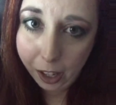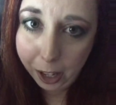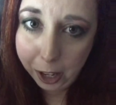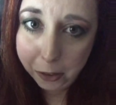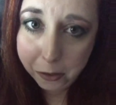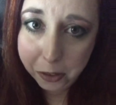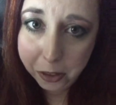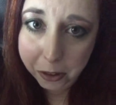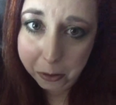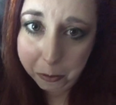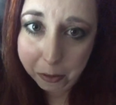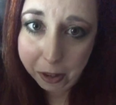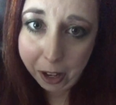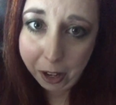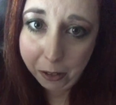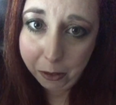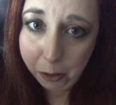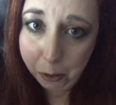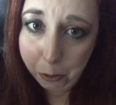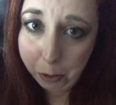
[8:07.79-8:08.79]
Even though I'm
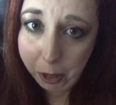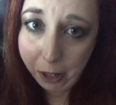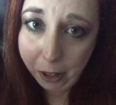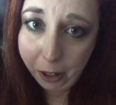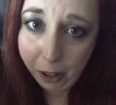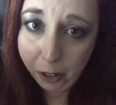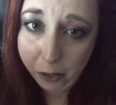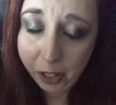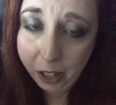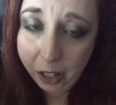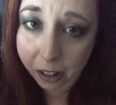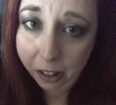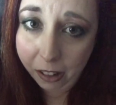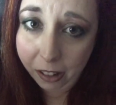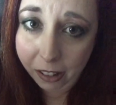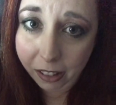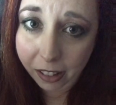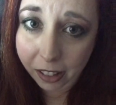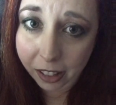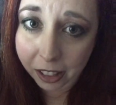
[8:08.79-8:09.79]
kind of a big curvy
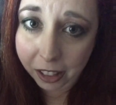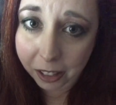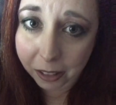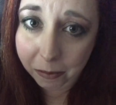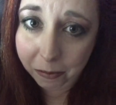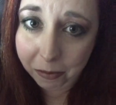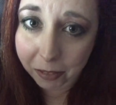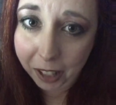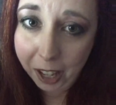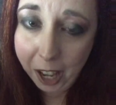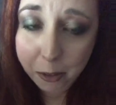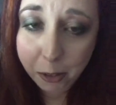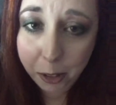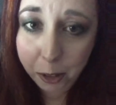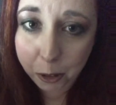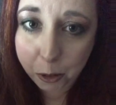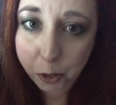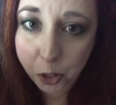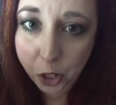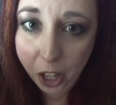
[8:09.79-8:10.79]
girl, I have a
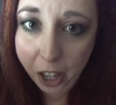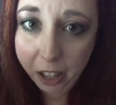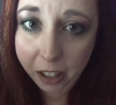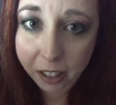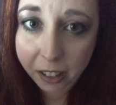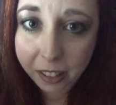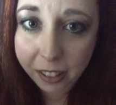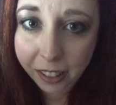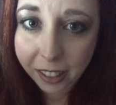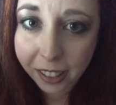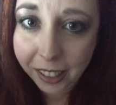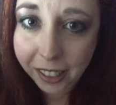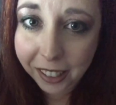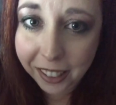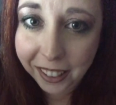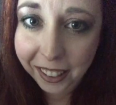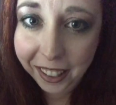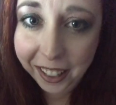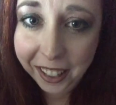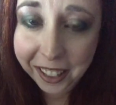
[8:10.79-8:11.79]
little vagina,
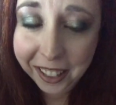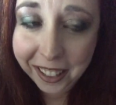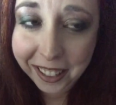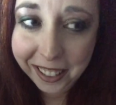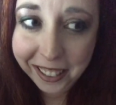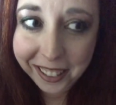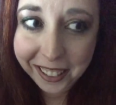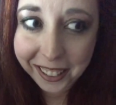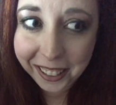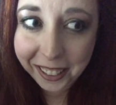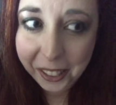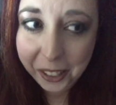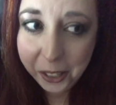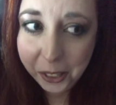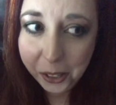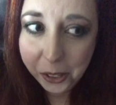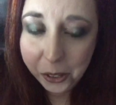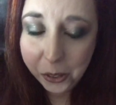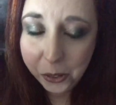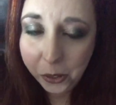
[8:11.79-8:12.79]
and
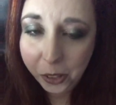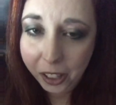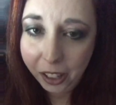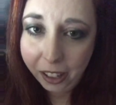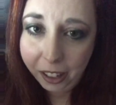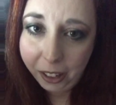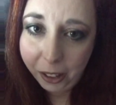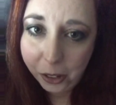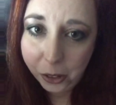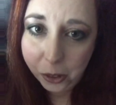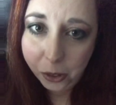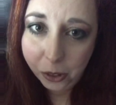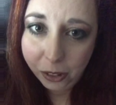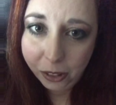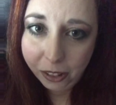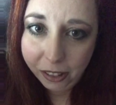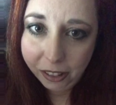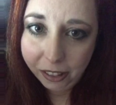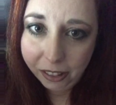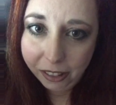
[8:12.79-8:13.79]
when I go,
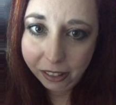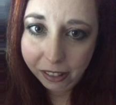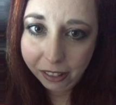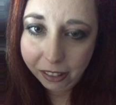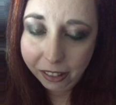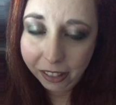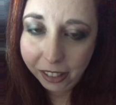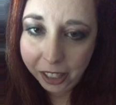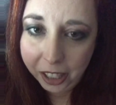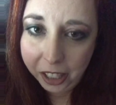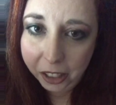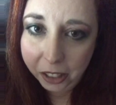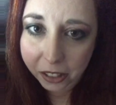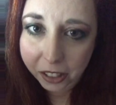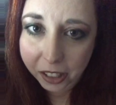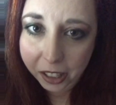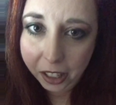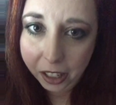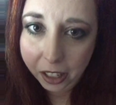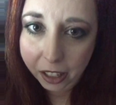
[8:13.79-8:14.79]
you know,
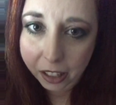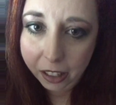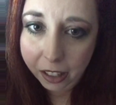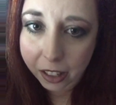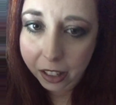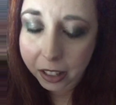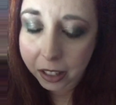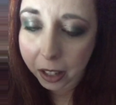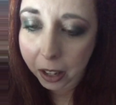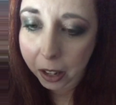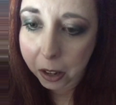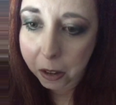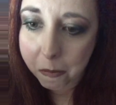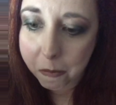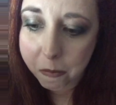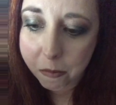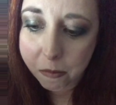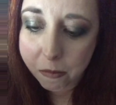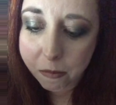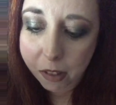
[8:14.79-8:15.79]
to get an
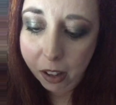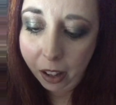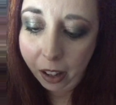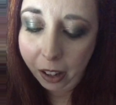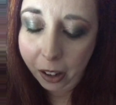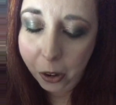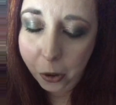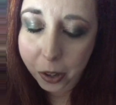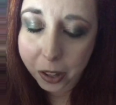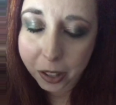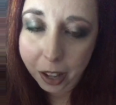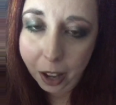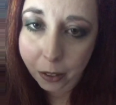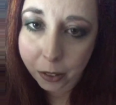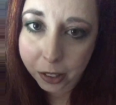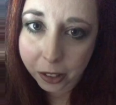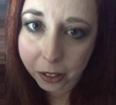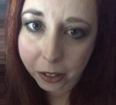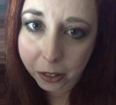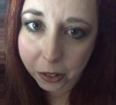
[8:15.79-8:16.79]
exam, I always have
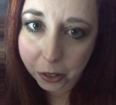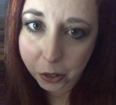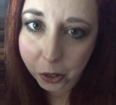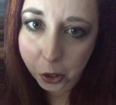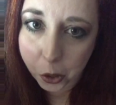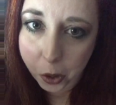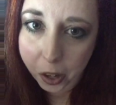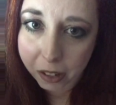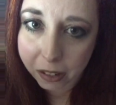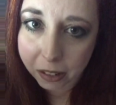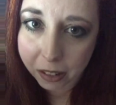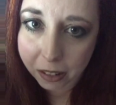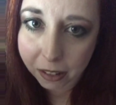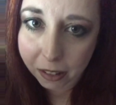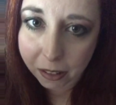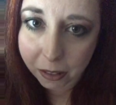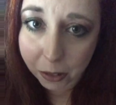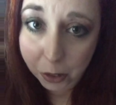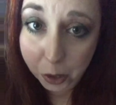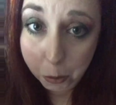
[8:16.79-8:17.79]
to request
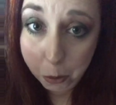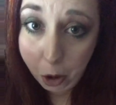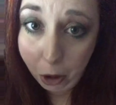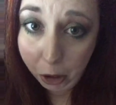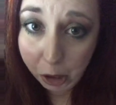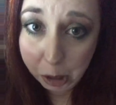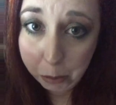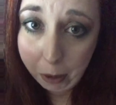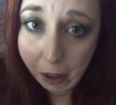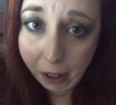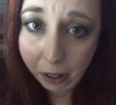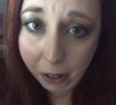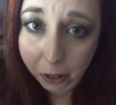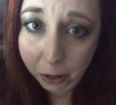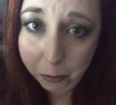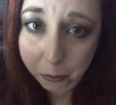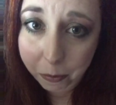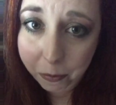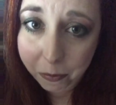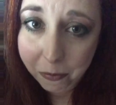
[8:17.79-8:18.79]
the smaller
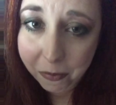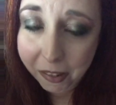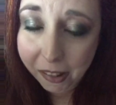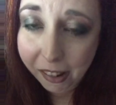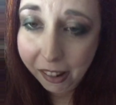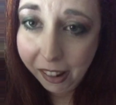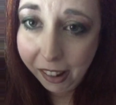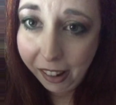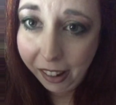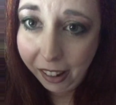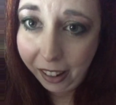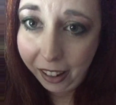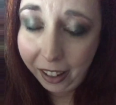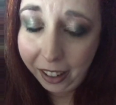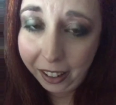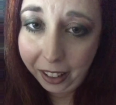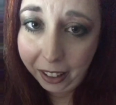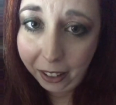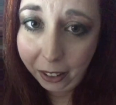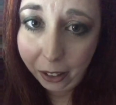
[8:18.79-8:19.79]
speculum,
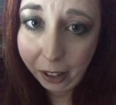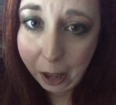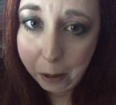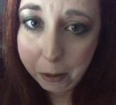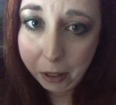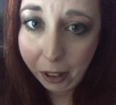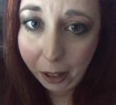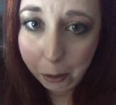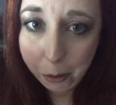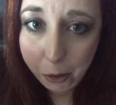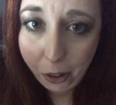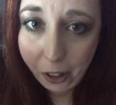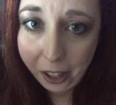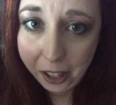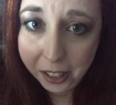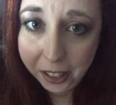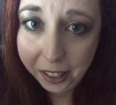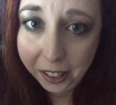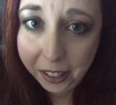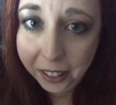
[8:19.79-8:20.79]
and they look at me like I'm
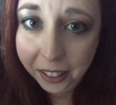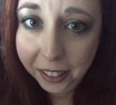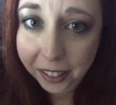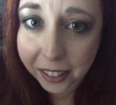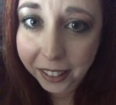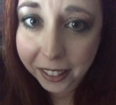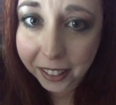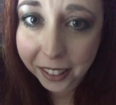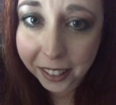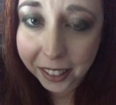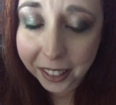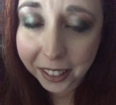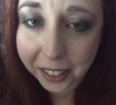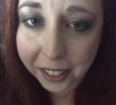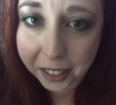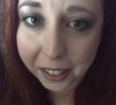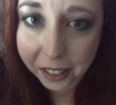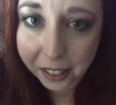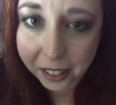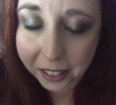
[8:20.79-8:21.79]
crazy
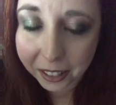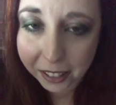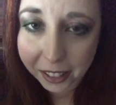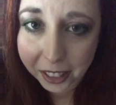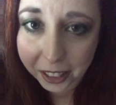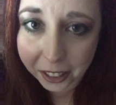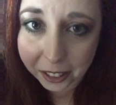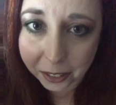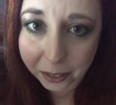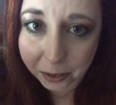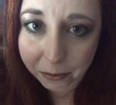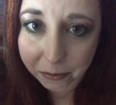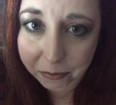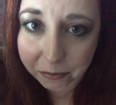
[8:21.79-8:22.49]
because, you know,